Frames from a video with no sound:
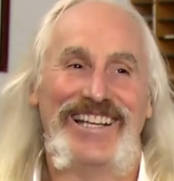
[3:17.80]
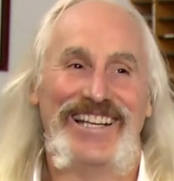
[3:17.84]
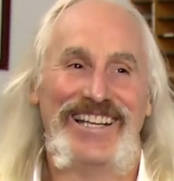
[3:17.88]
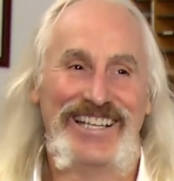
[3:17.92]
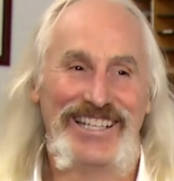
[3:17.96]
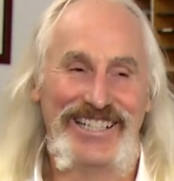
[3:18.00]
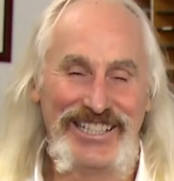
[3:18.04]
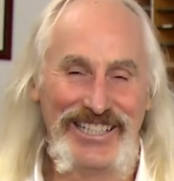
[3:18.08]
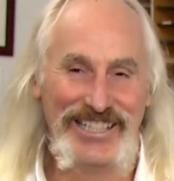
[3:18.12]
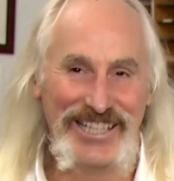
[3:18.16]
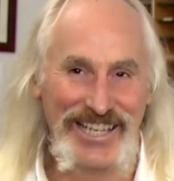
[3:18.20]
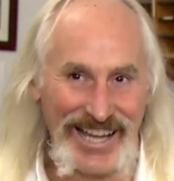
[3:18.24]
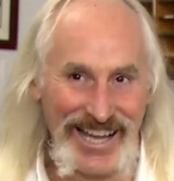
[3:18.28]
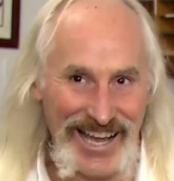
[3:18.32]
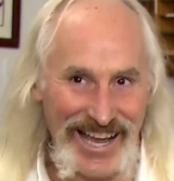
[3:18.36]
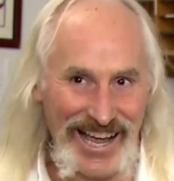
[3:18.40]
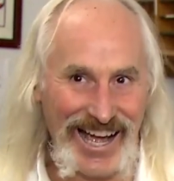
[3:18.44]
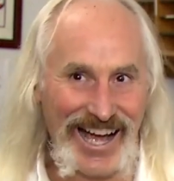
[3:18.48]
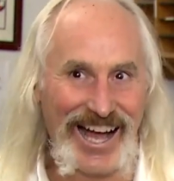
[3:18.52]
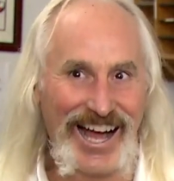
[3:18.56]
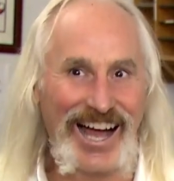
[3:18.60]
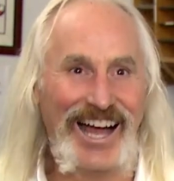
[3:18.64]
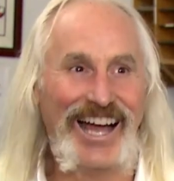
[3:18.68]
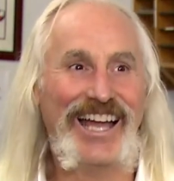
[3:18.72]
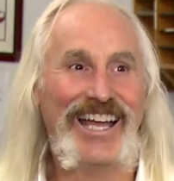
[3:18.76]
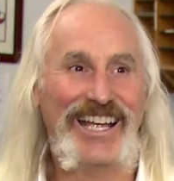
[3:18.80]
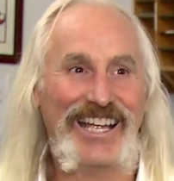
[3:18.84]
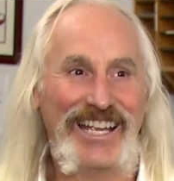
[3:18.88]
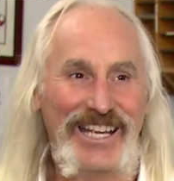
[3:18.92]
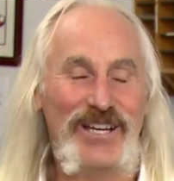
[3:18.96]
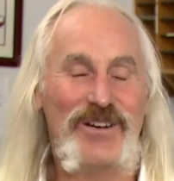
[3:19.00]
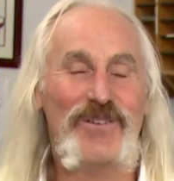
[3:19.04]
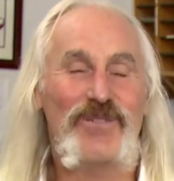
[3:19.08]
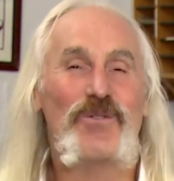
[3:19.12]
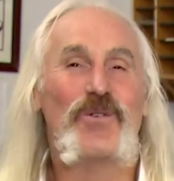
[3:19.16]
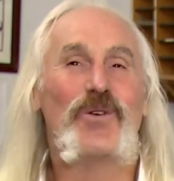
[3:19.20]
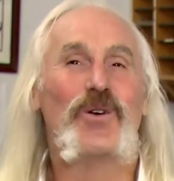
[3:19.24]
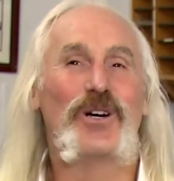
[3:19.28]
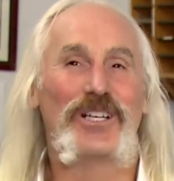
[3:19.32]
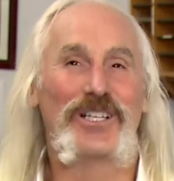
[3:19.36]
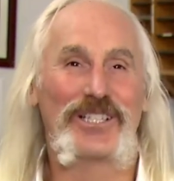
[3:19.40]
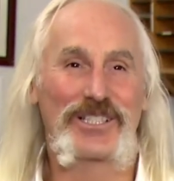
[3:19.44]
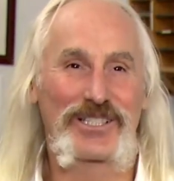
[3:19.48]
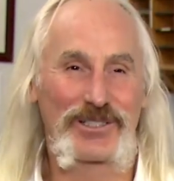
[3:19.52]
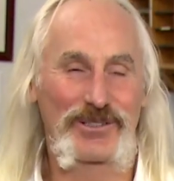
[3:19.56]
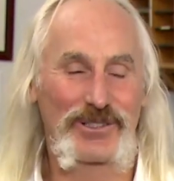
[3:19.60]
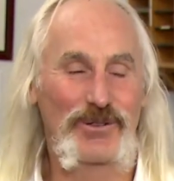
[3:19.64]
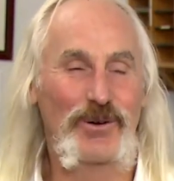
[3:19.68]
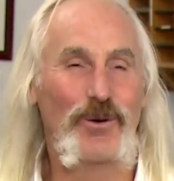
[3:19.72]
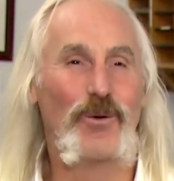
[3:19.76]
Yeah, it
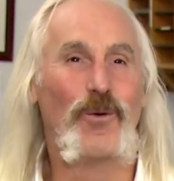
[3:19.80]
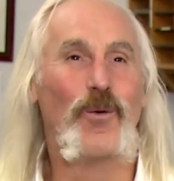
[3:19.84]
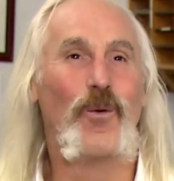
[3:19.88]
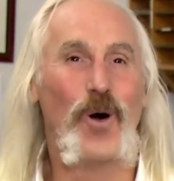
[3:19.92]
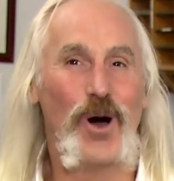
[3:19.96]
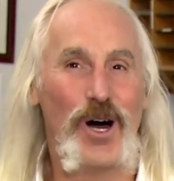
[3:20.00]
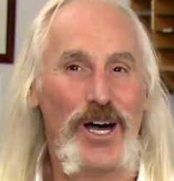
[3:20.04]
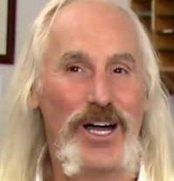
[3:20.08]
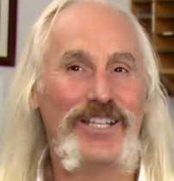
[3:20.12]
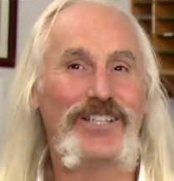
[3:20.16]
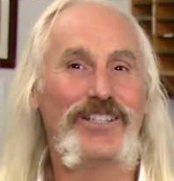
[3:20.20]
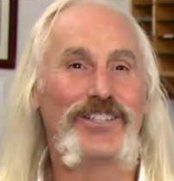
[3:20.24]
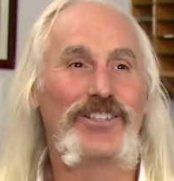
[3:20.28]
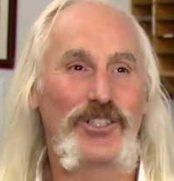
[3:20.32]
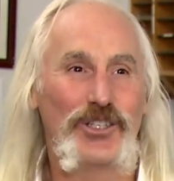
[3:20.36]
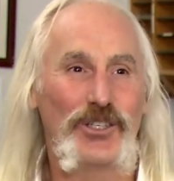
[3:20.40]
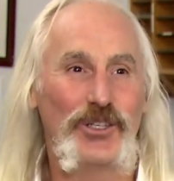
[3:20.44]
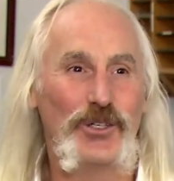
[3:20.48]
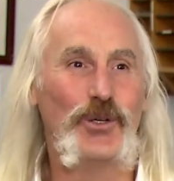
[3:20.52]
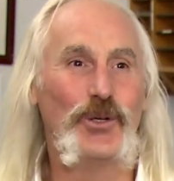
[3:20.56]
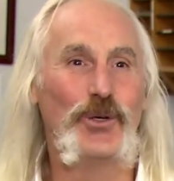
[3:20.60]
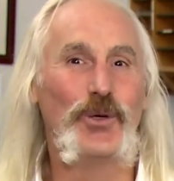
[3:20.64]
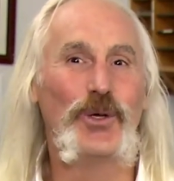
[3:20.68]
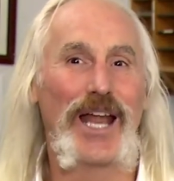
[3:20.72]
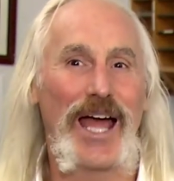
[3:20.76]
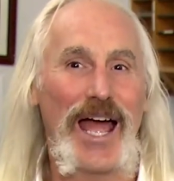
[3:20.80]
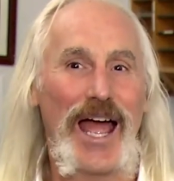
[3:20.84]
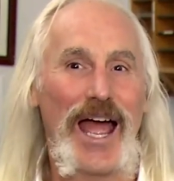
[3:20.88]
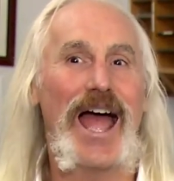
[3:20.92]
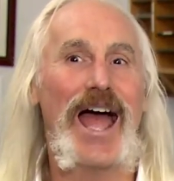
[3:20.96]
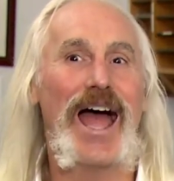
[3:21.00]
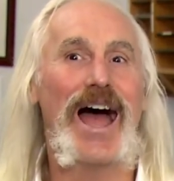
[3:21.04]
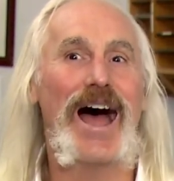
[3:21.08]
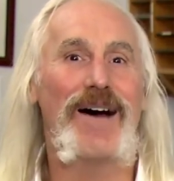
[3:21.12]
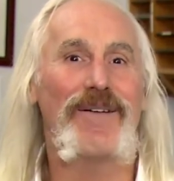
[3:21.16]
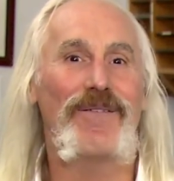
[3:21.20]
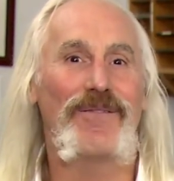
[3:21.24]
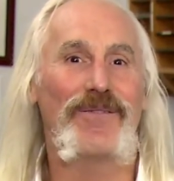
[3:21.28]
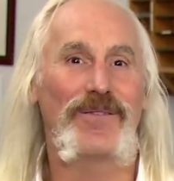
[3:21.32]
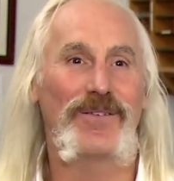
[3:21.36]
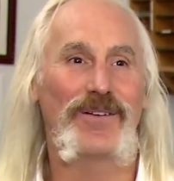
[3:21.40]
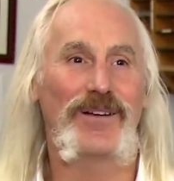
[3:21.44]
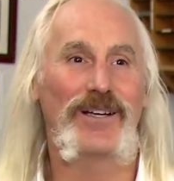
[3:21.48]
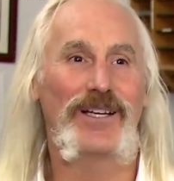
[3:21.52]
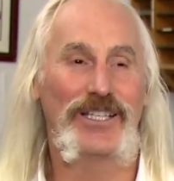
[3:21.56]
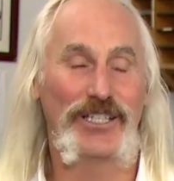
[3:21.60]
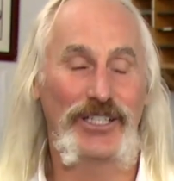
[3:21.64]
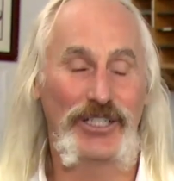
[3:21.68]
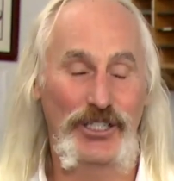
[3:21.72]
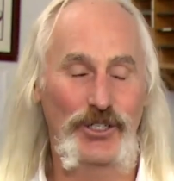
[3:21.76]
was 2.5
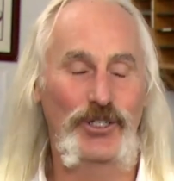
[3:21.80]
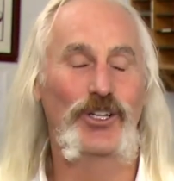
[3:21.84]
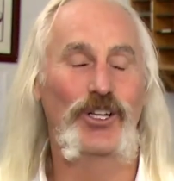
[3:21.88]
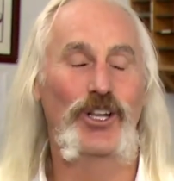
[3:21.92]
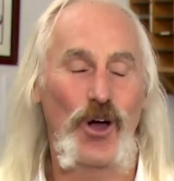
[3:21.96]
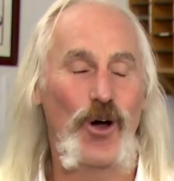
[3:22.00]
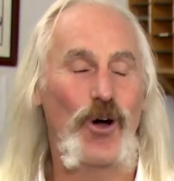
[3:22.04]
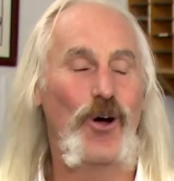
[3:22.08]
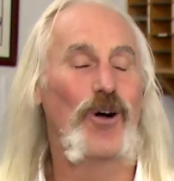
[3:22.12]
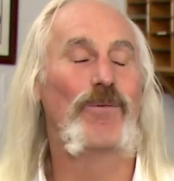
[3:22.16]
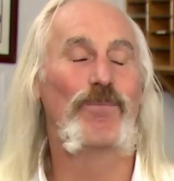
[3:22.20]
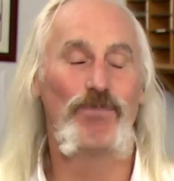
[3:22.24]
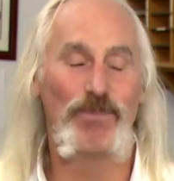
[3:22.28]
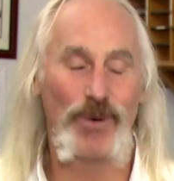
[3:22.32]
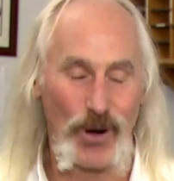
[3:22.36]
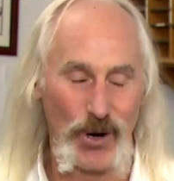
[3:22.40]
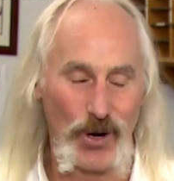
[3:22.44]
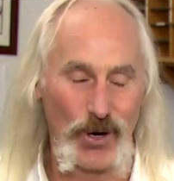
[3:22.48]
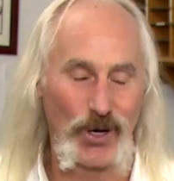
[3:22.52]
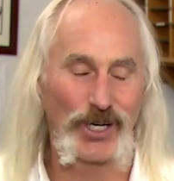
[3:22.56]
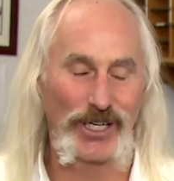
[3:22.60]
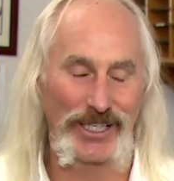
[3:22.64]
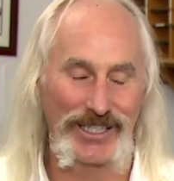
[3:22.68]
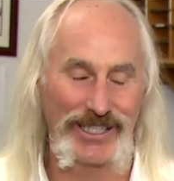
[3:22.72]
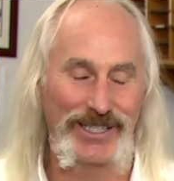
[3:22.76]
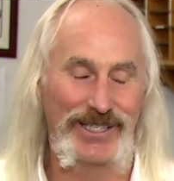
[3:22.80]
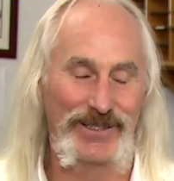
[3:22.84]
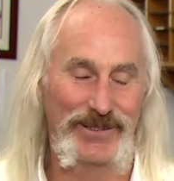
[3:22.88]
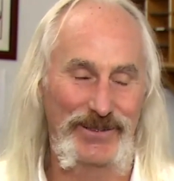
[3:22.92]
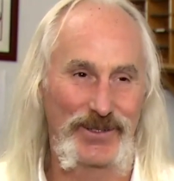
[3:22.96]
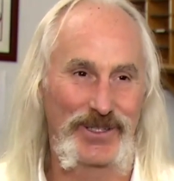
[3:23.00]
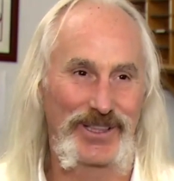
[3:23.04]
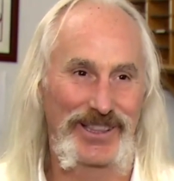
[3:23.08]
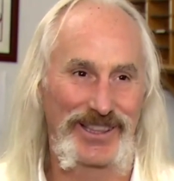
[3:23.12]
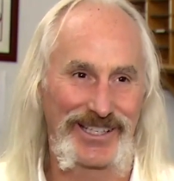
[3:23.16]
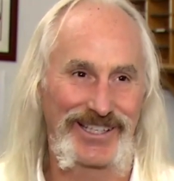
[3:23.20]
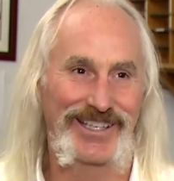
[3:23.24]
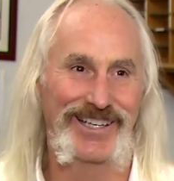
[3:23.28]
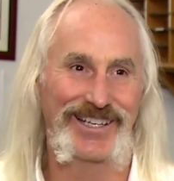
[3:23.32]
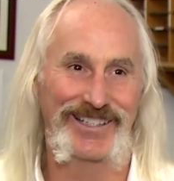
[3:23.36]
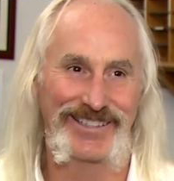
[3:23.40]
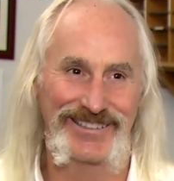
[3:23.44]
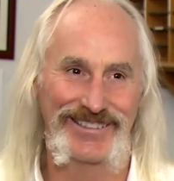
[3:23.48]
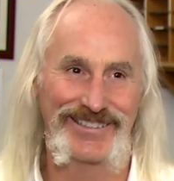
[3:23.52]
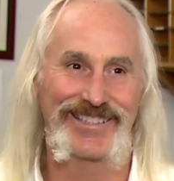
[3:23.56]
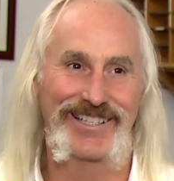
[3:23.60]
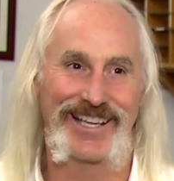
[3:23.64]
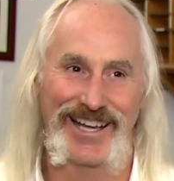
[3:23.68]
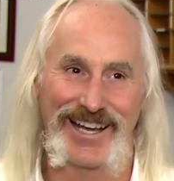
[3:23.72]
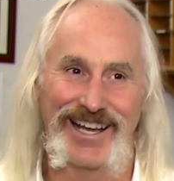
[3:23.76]
year-long party with the
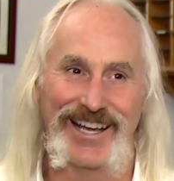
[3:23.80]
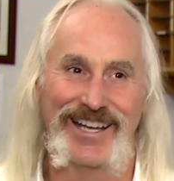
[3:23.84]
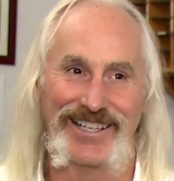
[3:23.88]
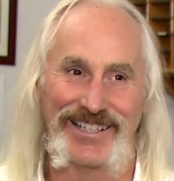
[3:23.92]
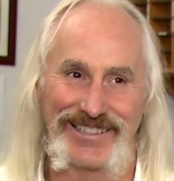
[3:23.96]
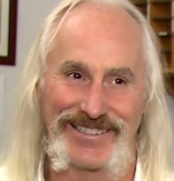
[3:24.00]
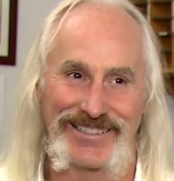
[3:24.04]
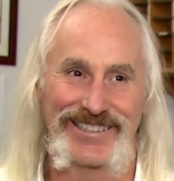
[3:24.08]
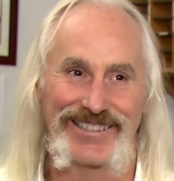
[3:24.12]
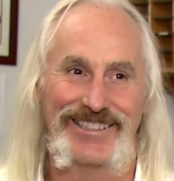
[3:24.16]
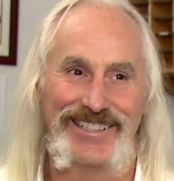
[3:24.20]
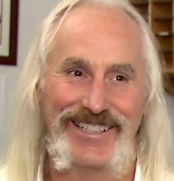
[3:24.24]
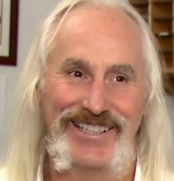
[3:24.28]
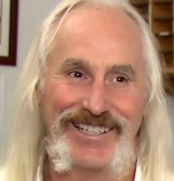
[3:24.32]
Guns guys.